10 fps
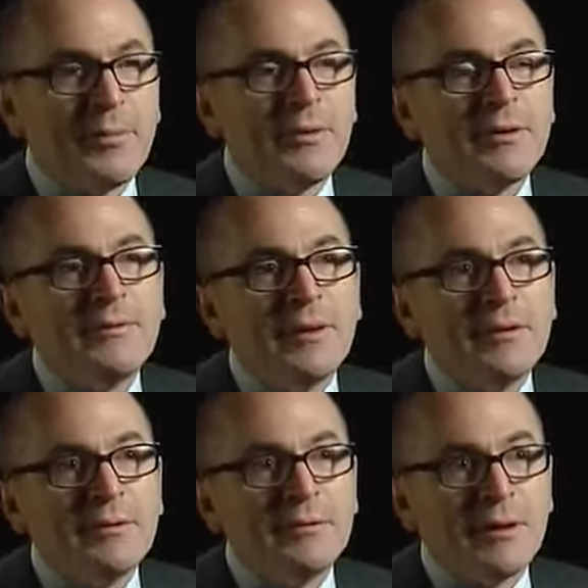the point of
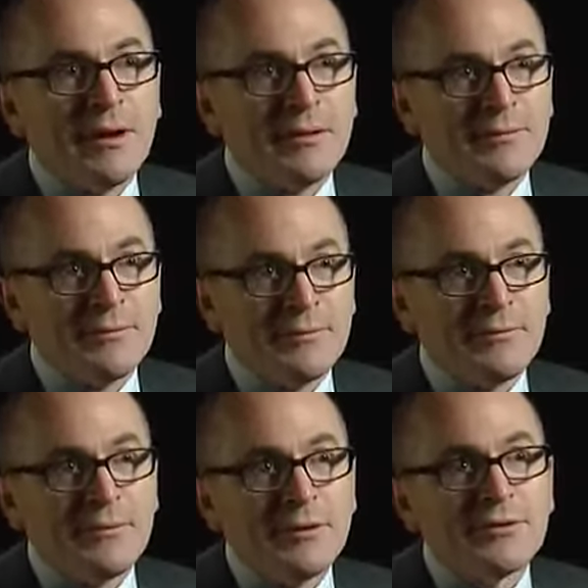view of
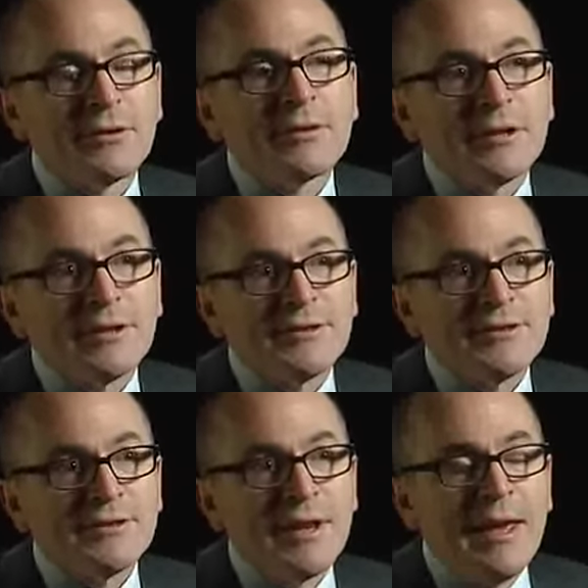
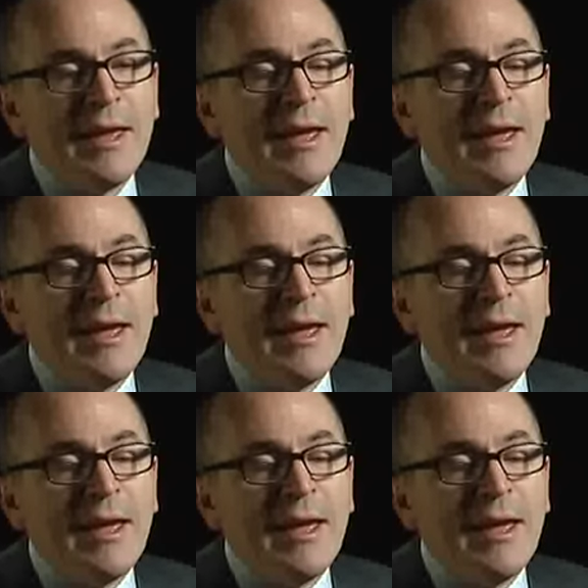journalists